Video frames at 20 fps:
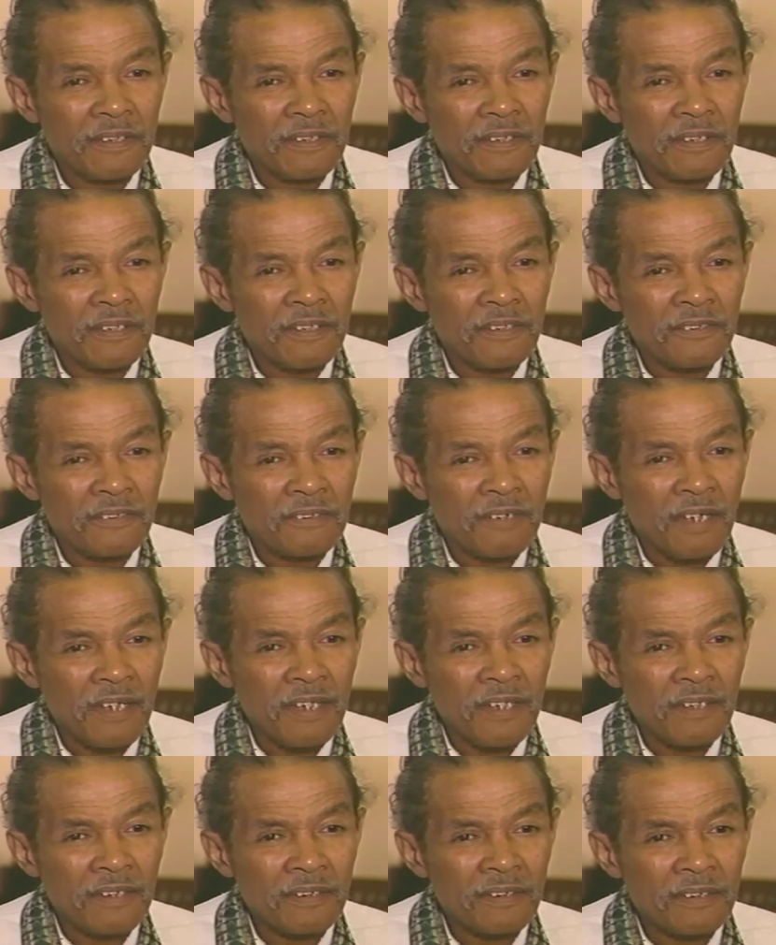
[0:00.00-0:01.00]
And so I
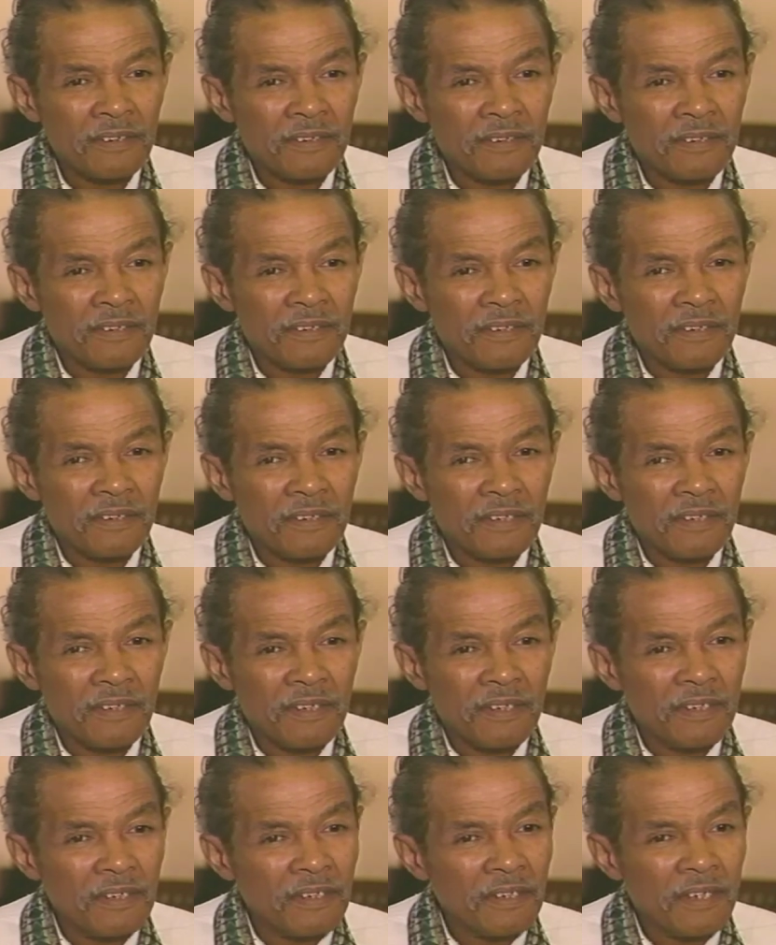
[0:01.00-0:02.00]
had a,
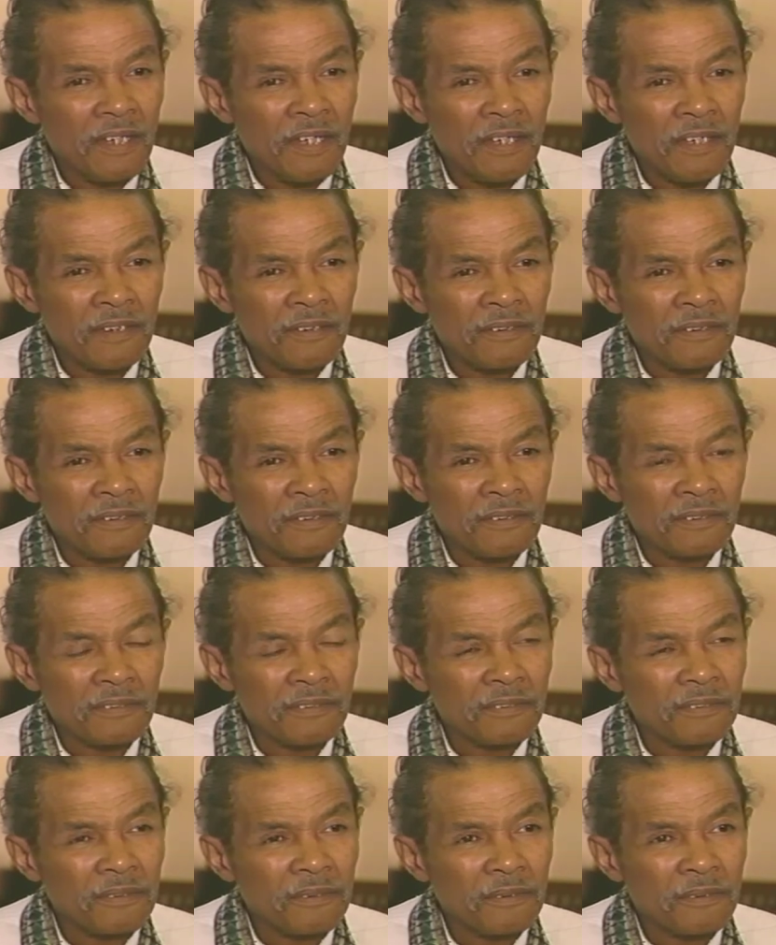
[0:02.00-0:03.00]
I had a,
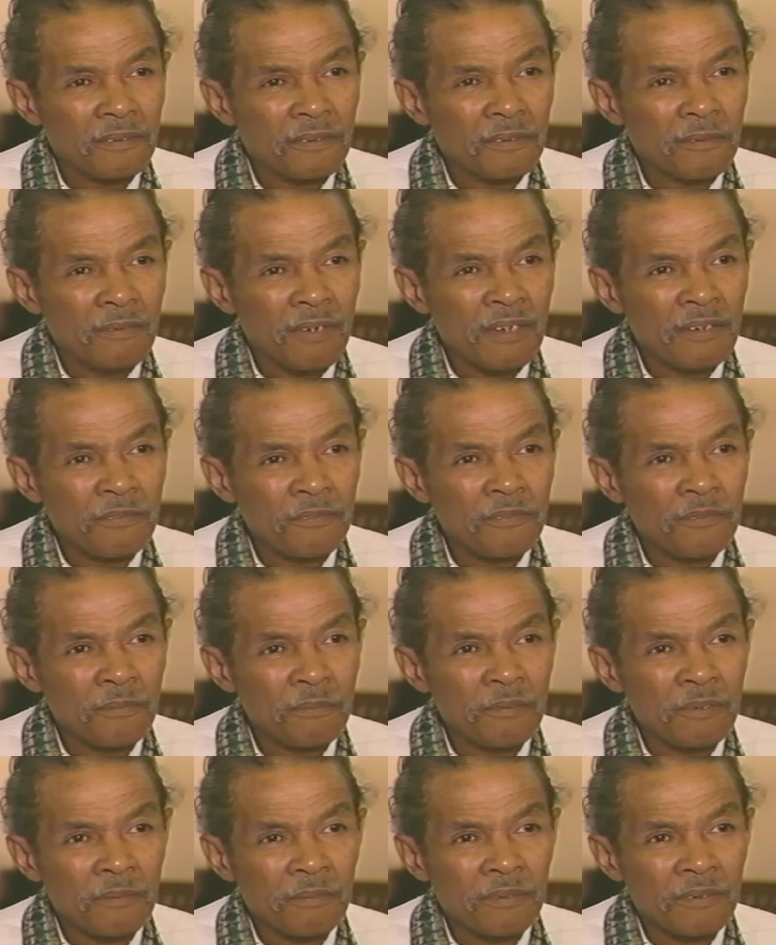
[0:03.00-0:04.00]
quite a few
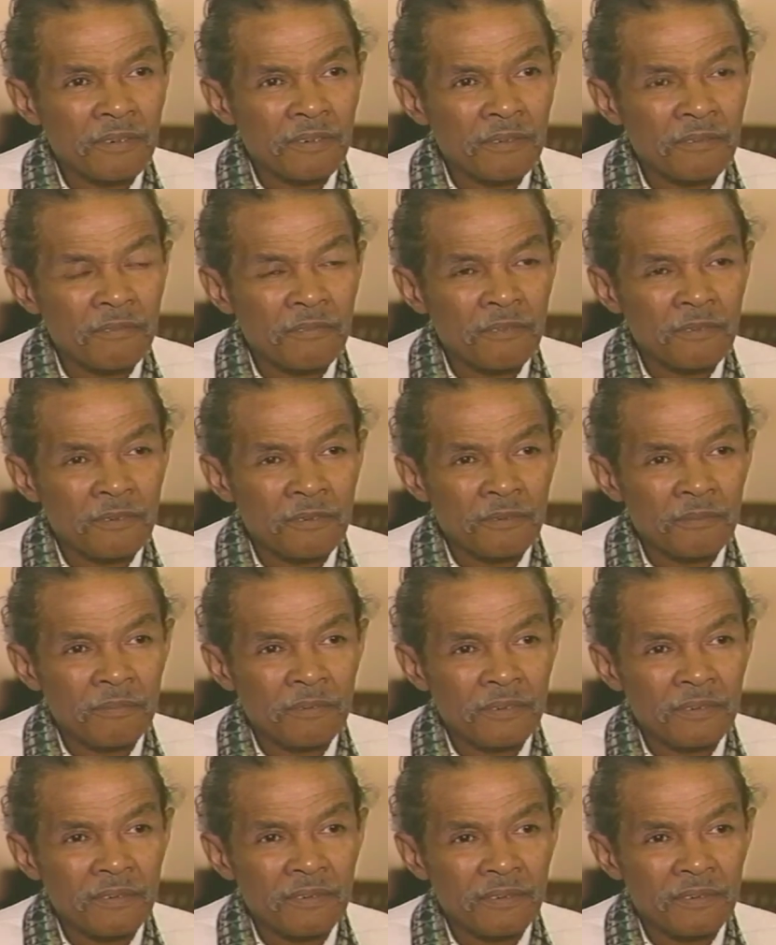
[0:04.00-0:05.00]
people that influenced me,
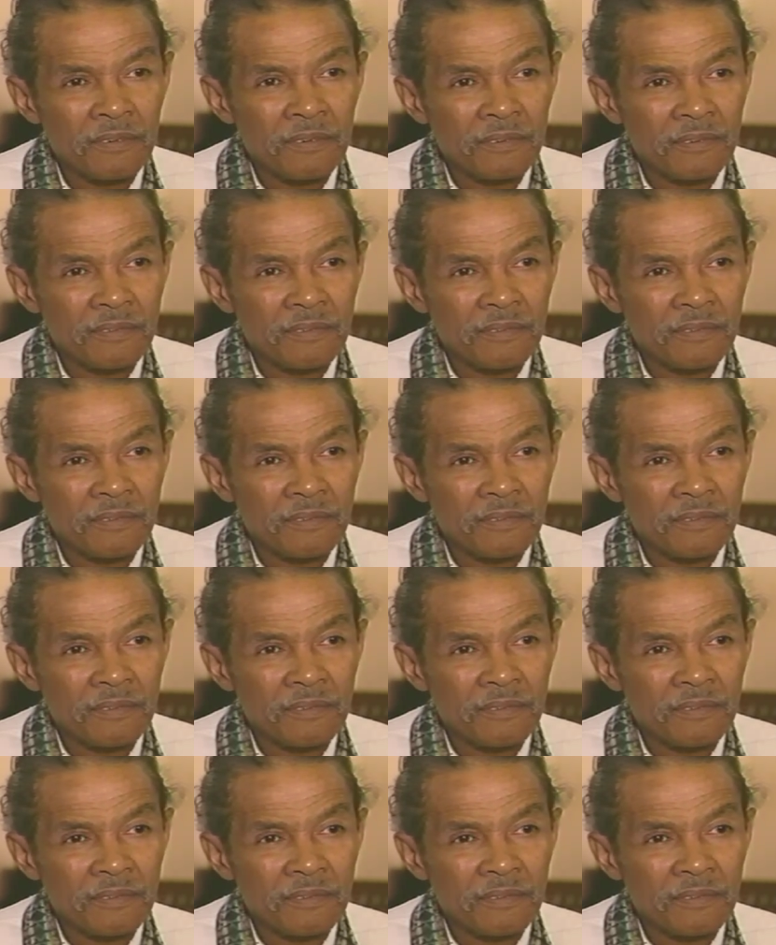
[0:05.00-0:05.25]
you know.